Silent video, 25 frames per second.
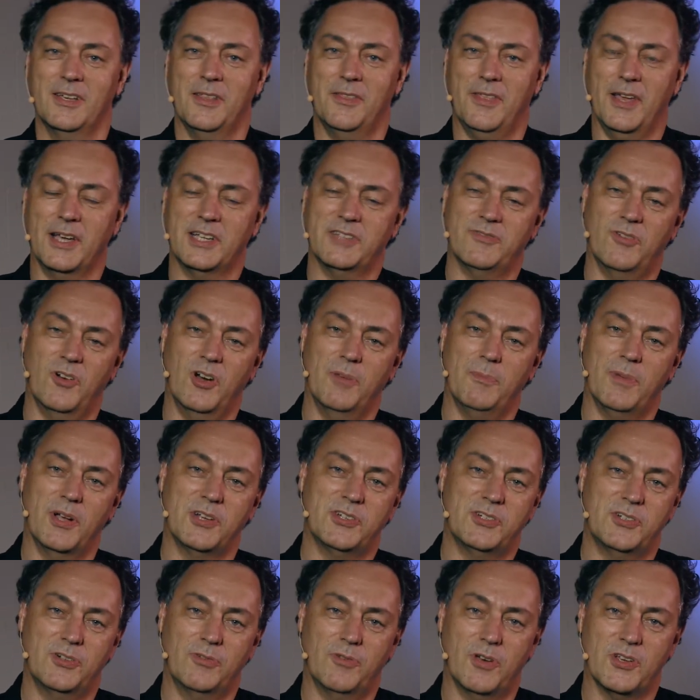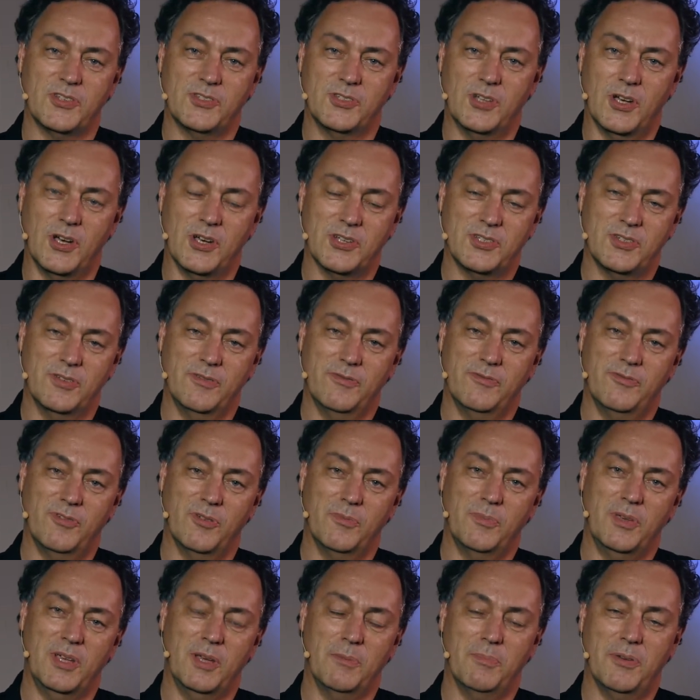Thanks very much to Ross Dawson
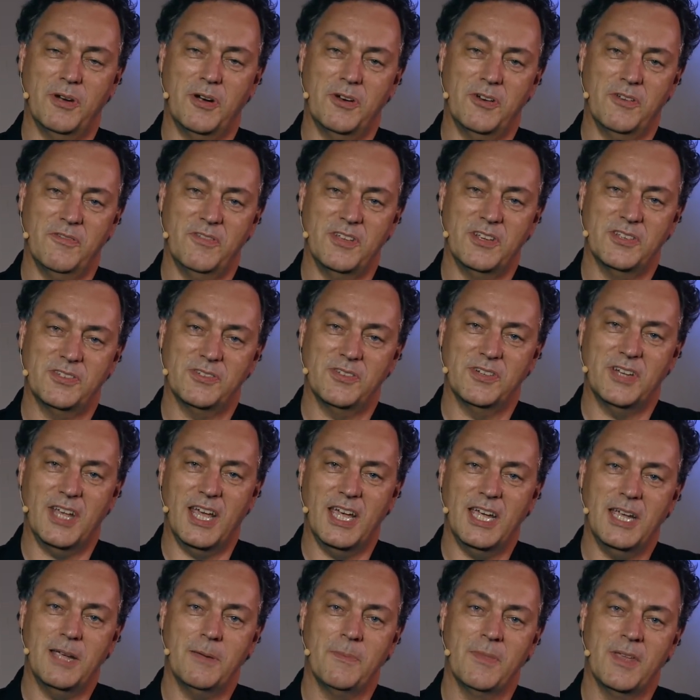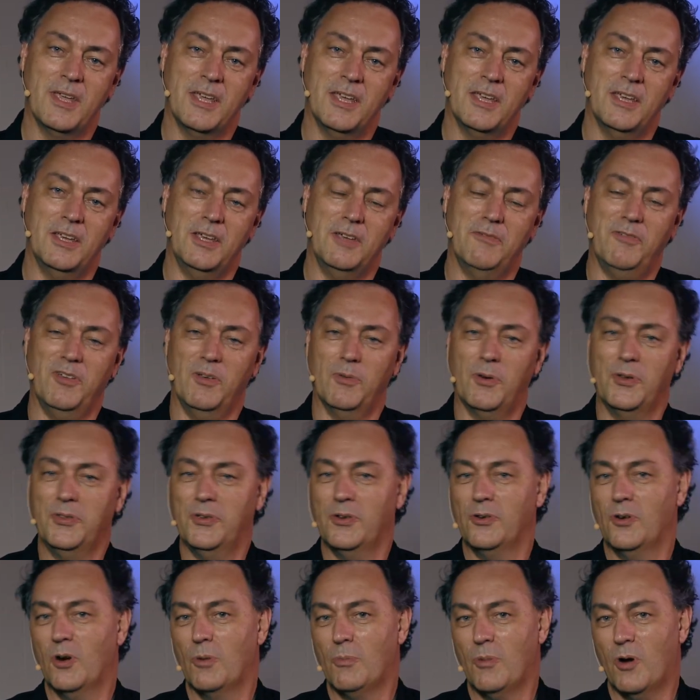for being part of this today. If you want
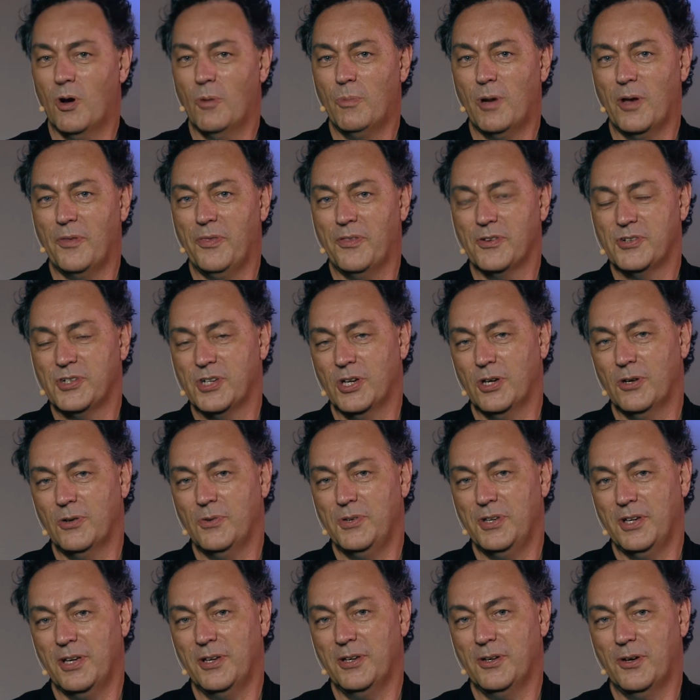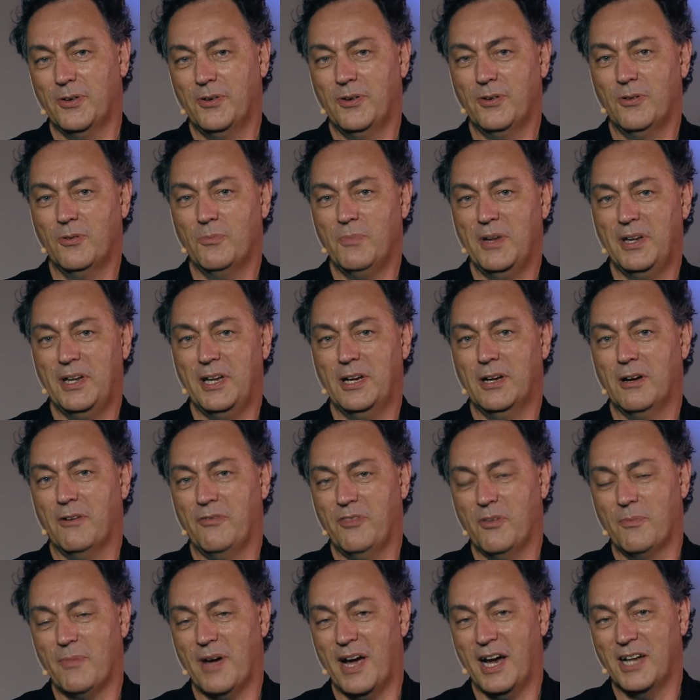to know more about the show, you can go to meeting of
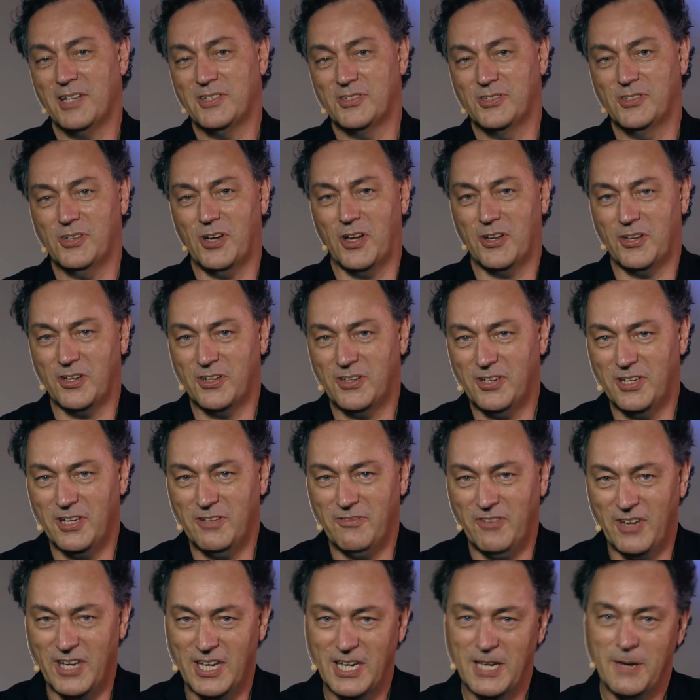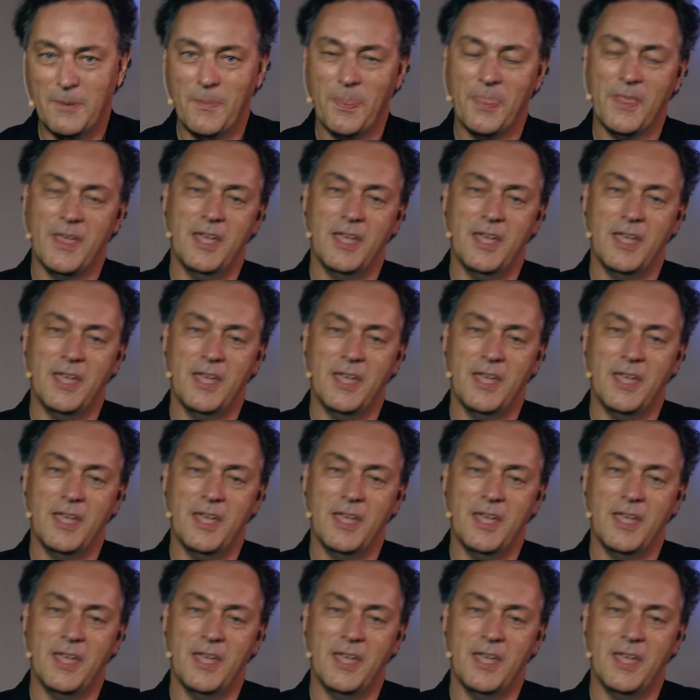the minds dot T V.